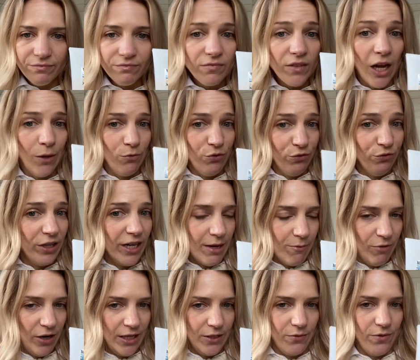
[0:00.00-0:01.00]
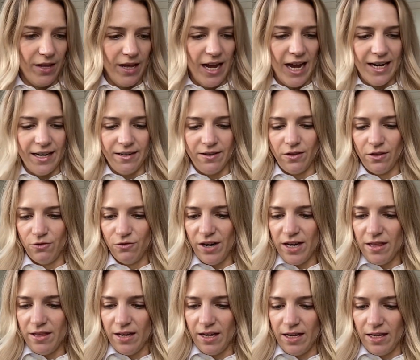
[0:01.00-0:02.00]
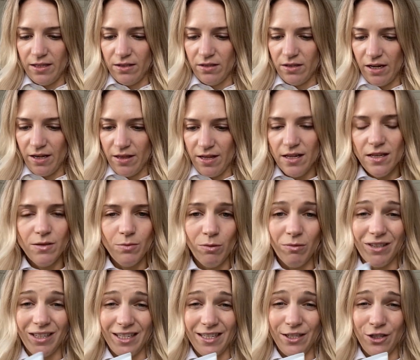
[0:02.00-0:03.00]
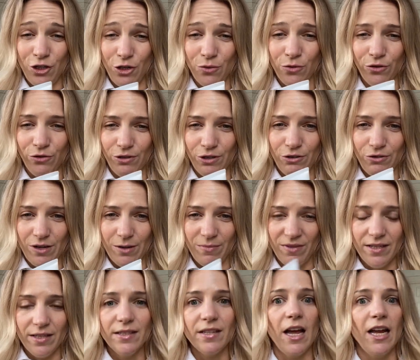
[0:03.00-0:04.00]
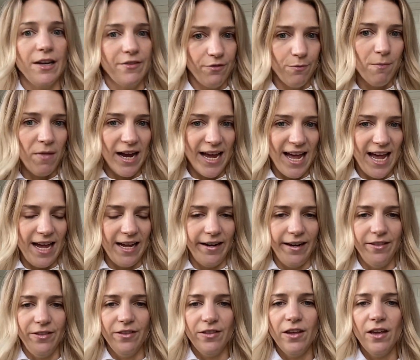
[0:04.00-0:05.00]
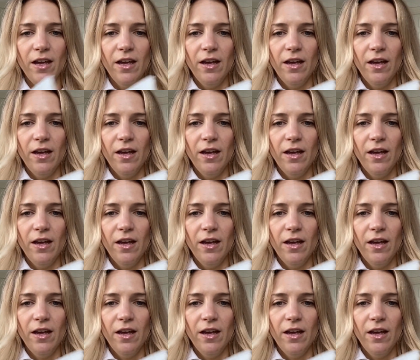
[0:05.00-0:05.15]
I was really impressed with it, and the great thing is I think there's probably at least 2 or 3 treatments, certainly for my hair length,